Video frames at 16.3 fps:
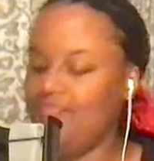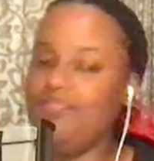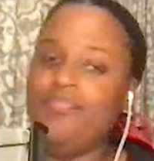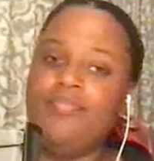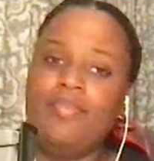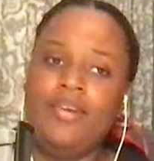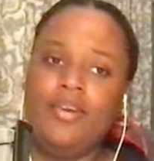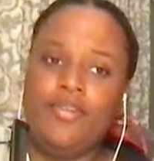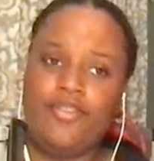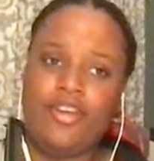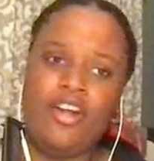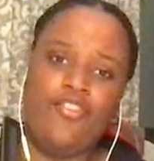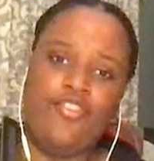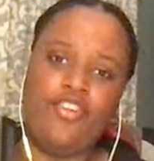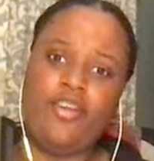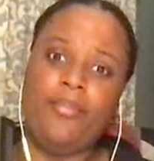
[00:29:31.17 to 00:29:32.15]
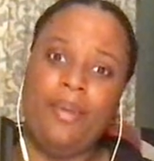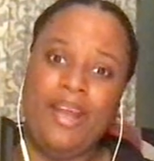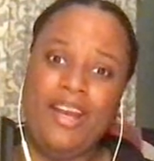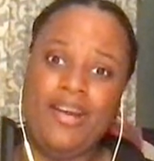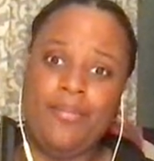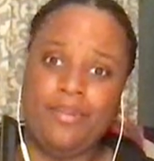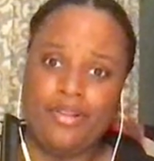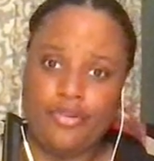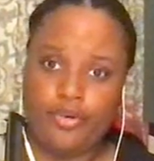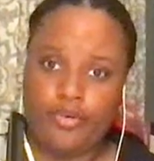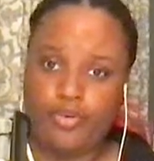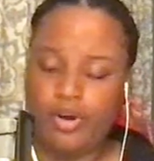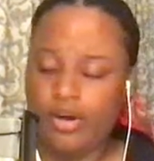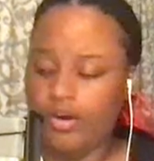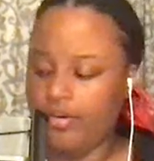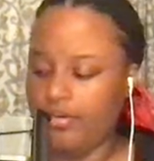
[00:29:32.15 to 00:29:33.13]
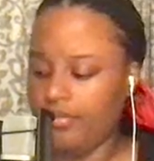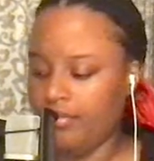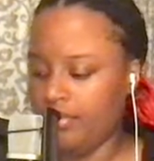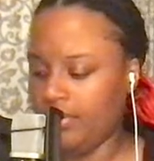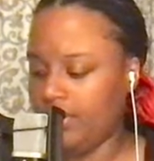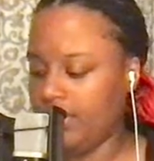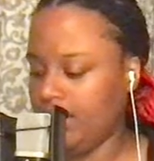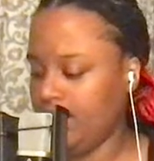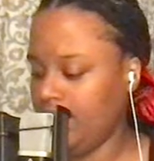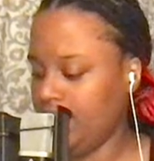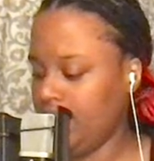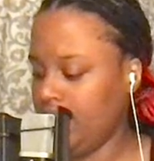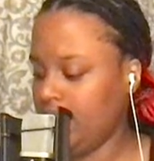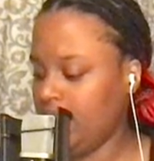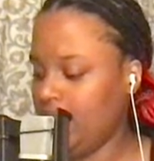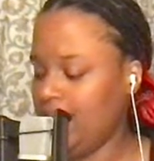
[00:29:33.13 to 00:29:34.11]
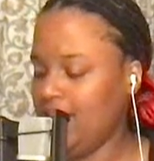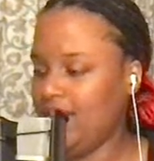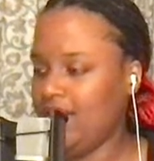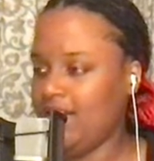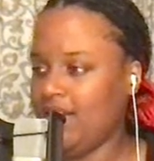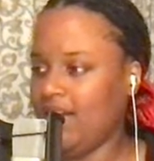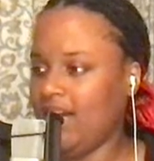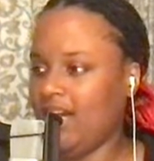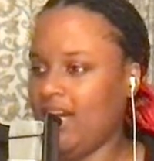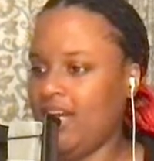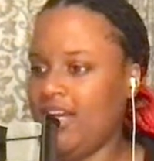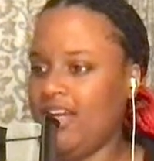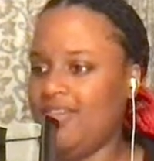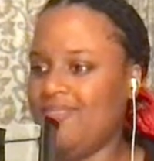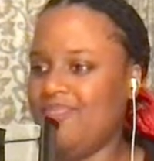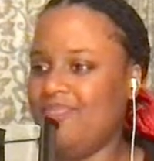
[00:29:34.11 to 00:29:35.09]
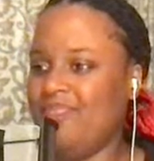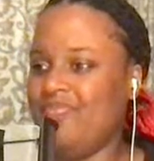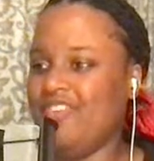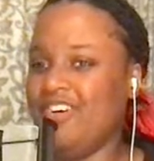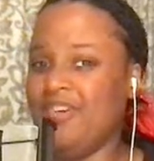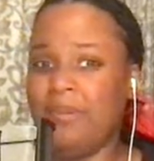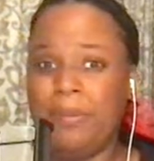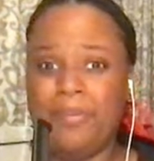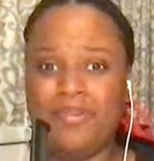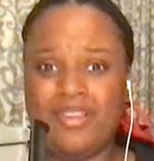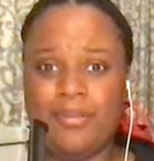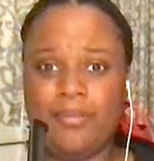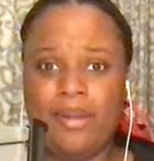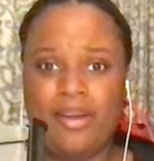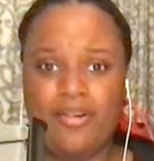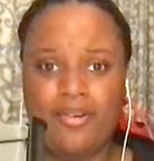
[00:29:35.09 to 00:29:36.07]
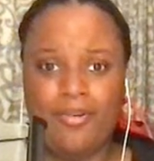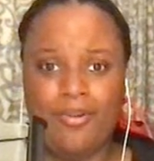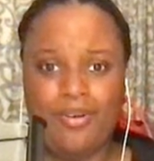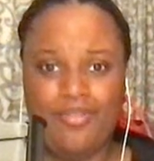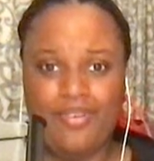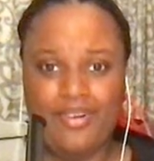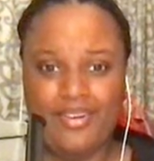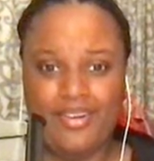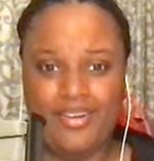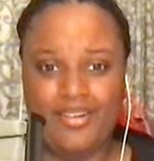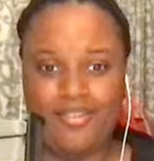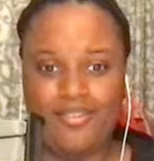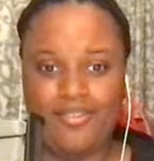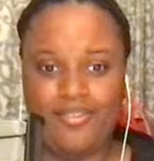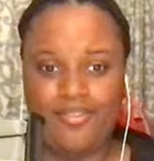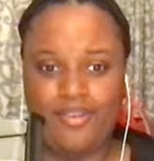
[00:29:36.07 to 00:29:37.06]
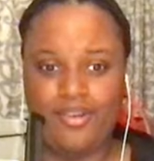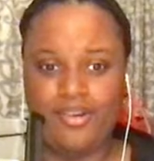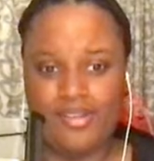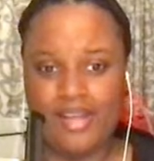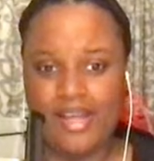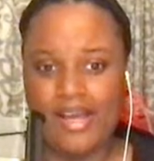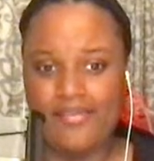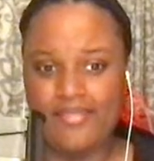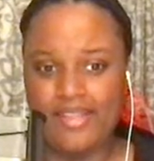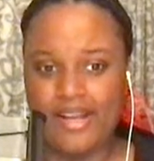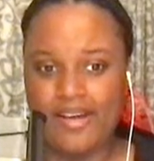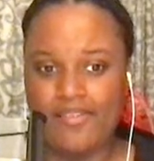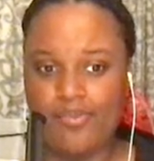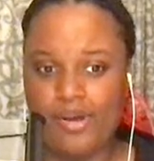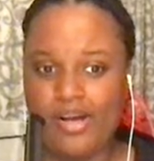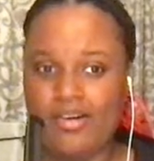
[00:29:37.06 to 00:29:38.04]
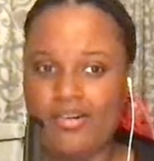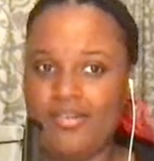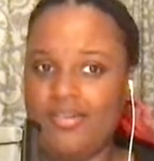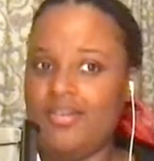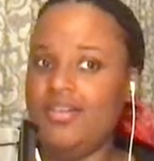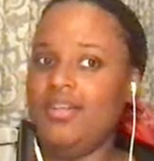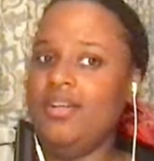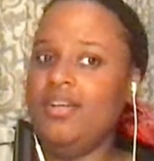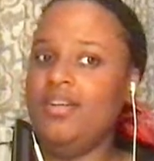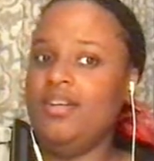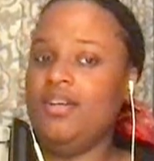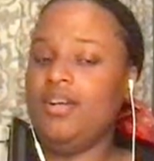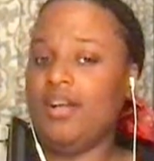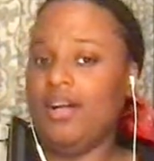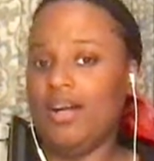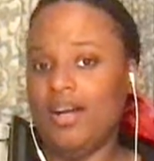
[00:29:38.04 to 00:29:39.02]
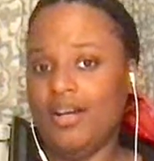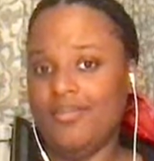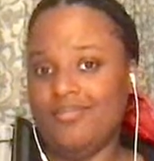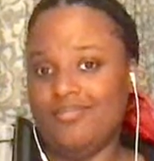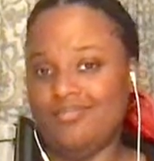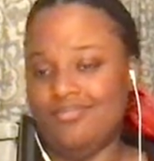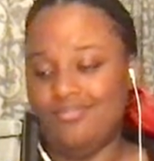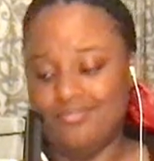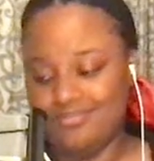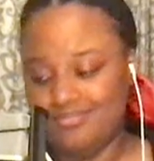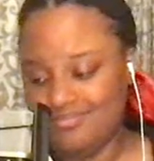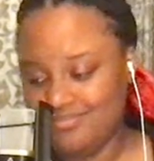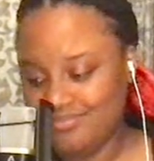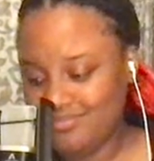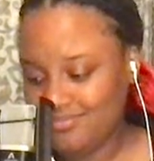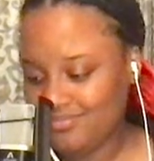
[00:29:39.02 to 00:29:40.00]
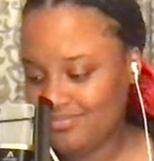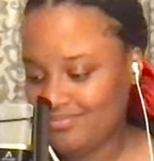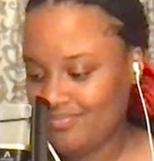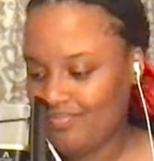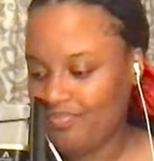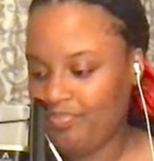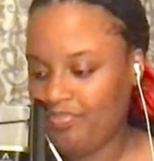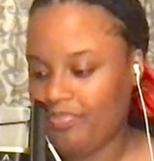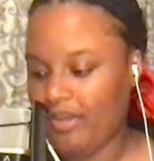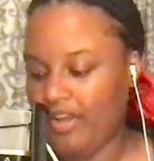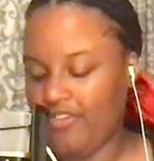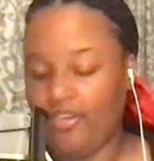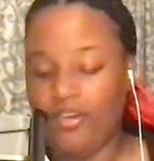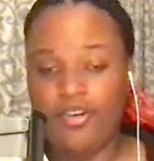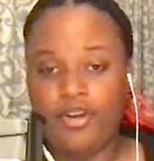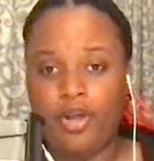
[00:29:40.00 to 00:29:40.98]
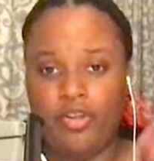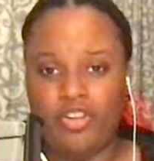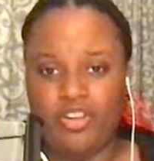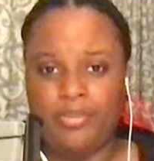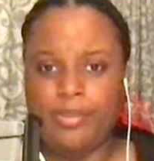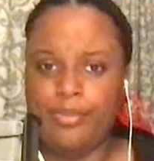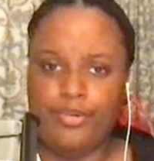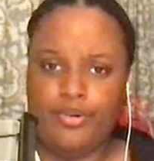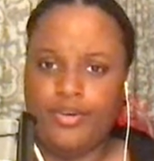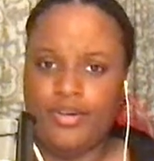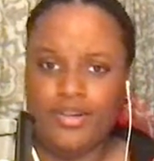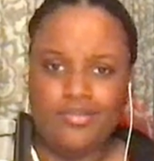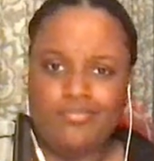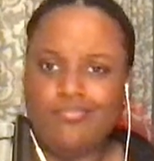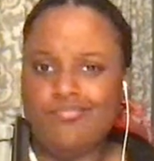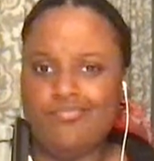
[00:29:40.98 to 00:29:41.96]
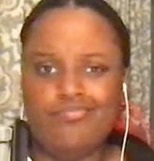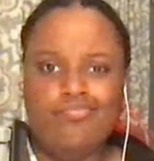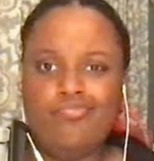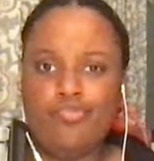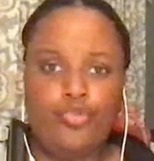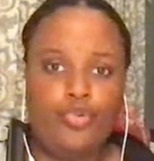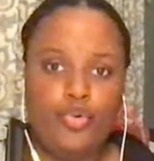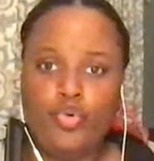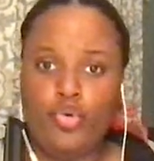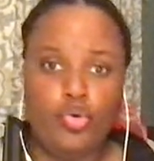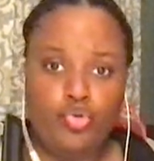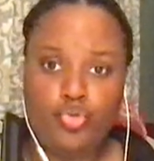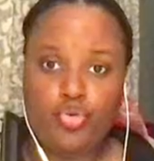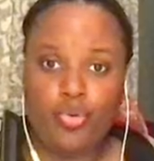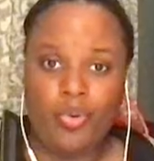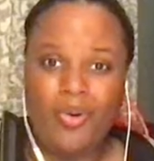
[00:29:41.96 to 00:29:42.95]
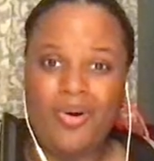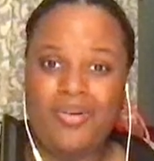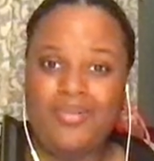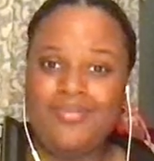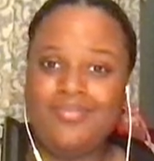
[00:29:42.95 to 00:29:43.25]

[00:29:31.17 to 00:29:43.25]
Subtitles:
I mean, there's the concept of maiden, mother, crone. I don't remember what the male equivalent is. I know they have that as well. I decided to go a little bit more neutral